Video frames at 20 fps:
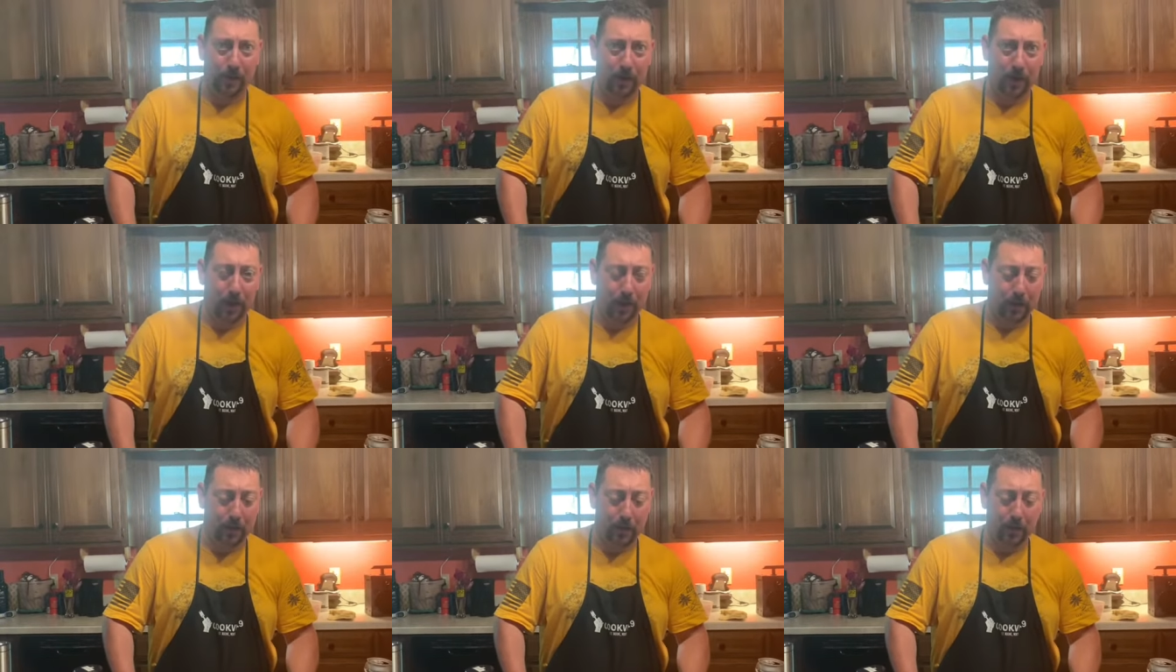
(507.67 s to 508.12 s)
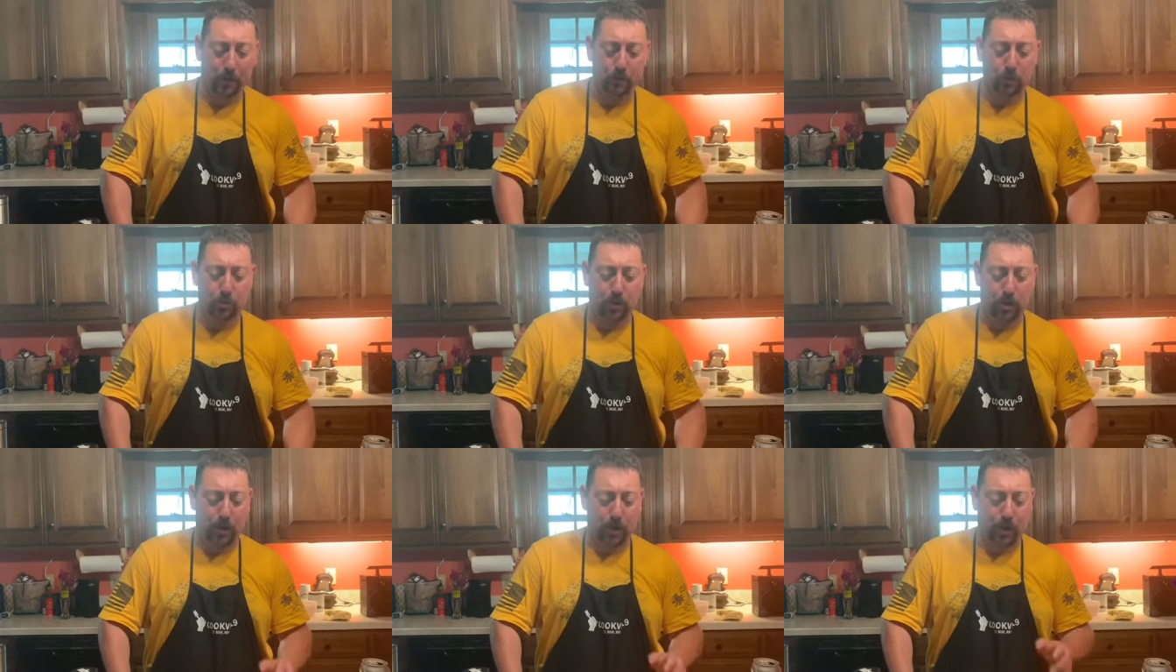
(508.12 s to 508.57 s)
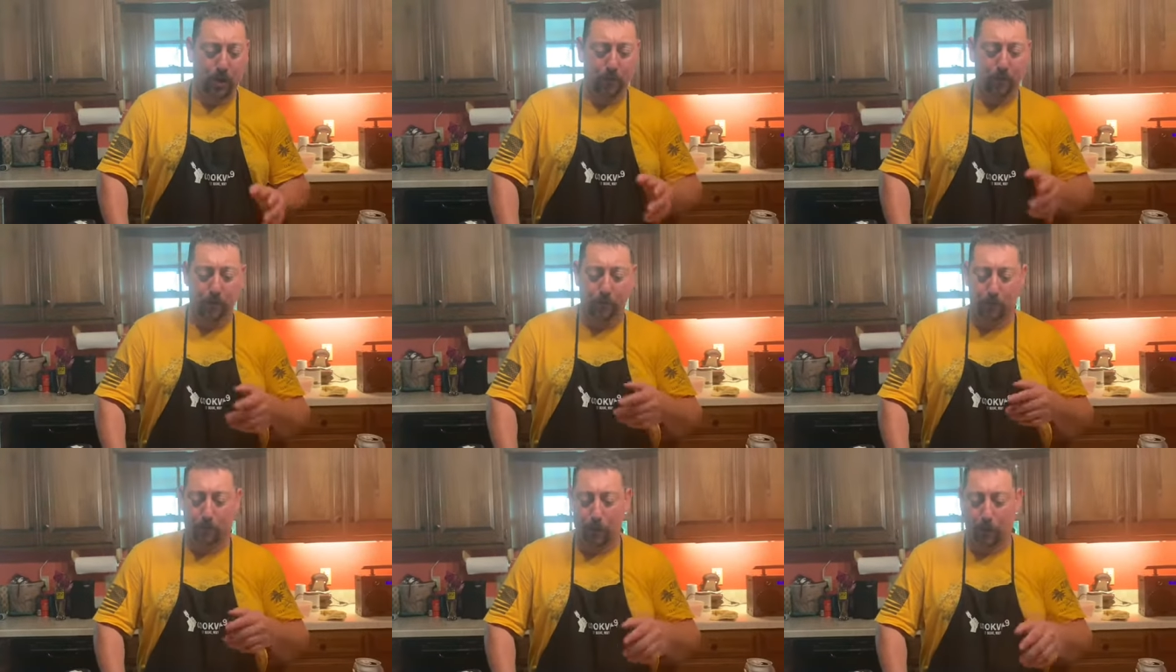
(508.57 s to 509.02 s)
a kimchi
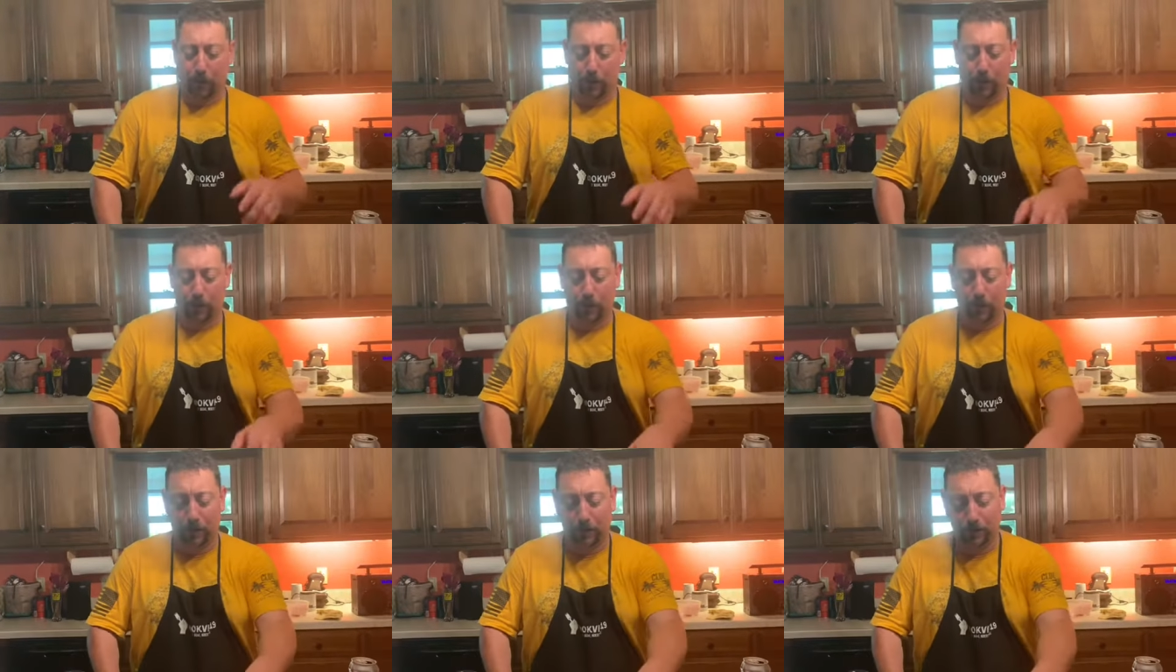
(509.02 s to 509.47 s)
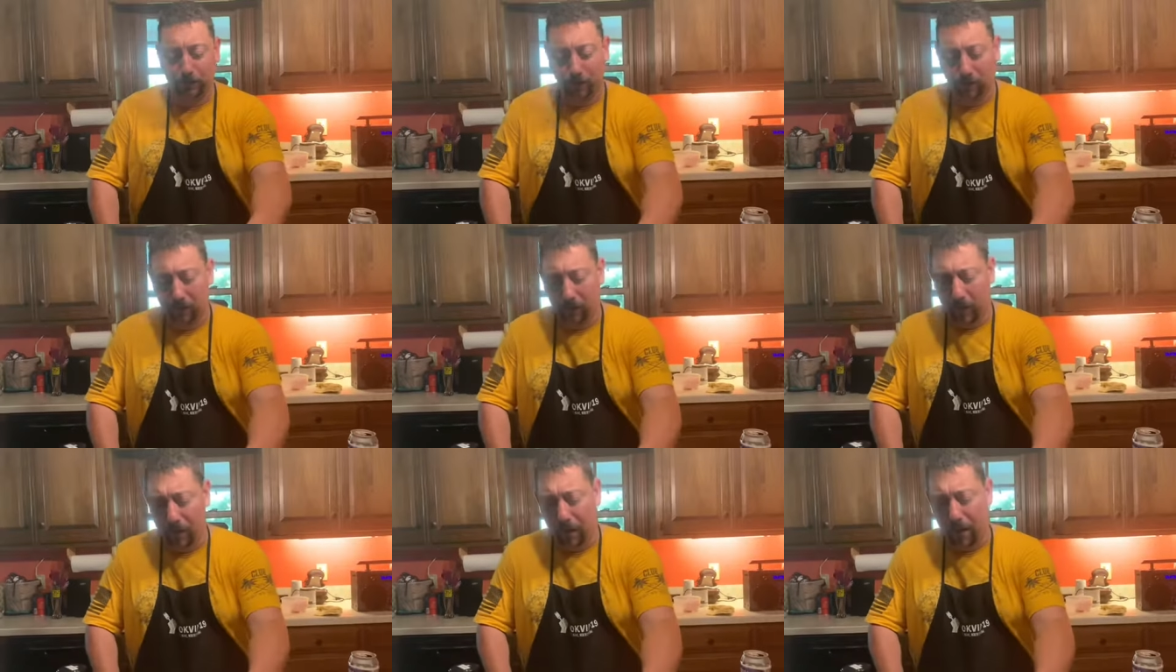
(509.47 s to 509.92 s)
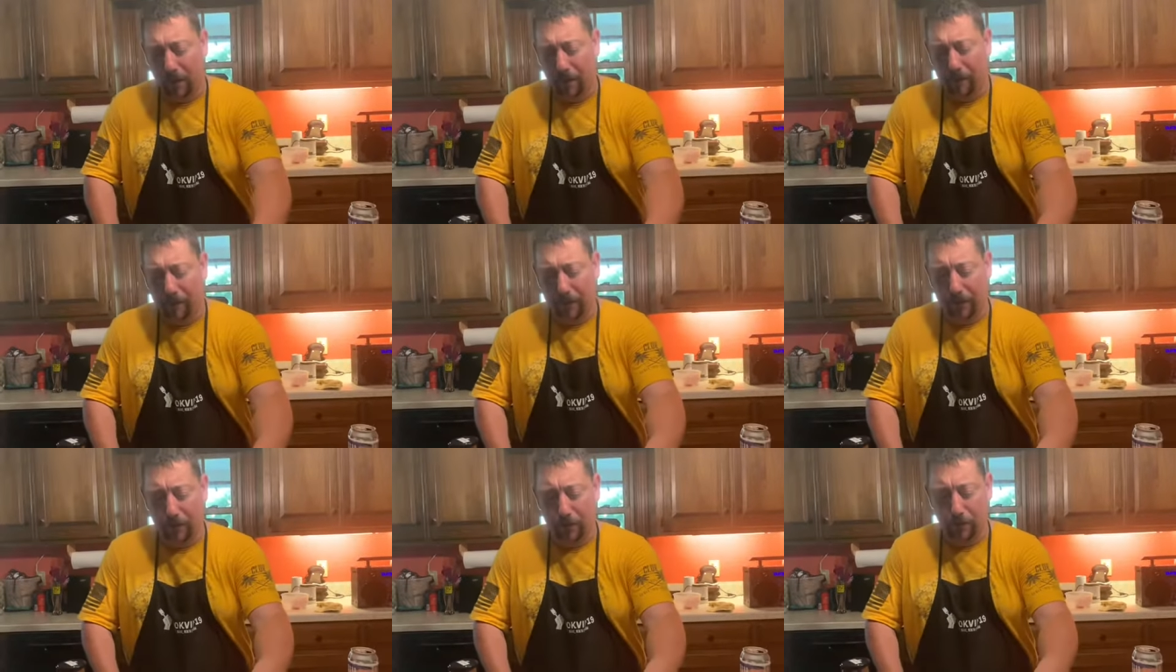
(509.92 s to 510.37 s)
covered burger. I
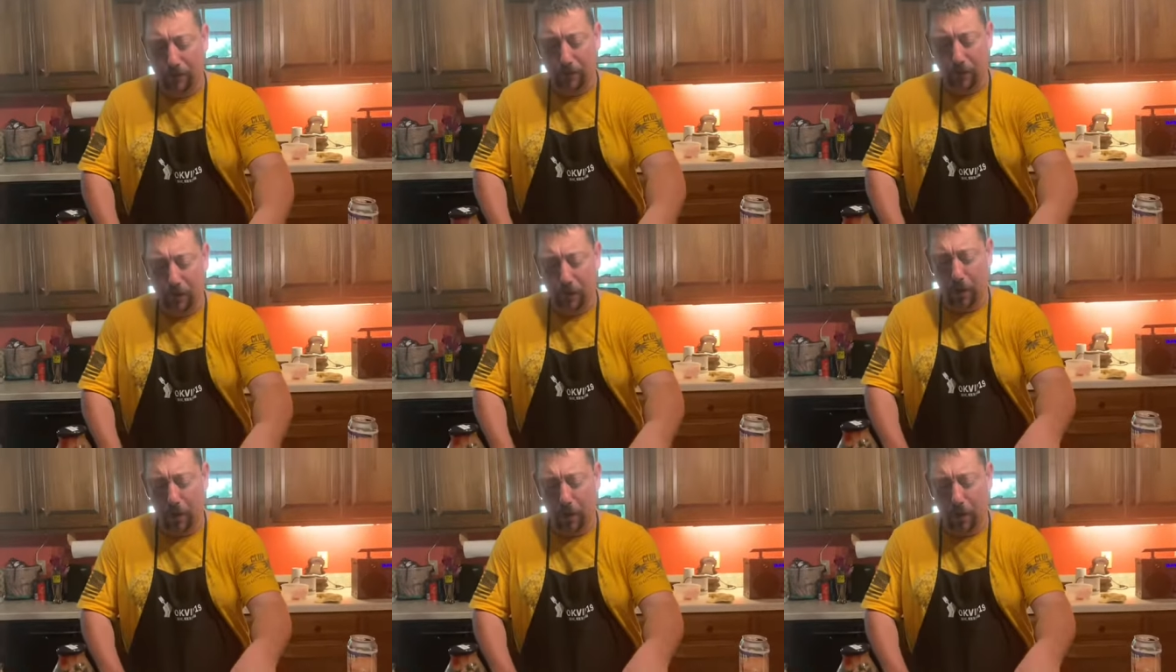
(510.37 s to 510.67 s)
figured, you know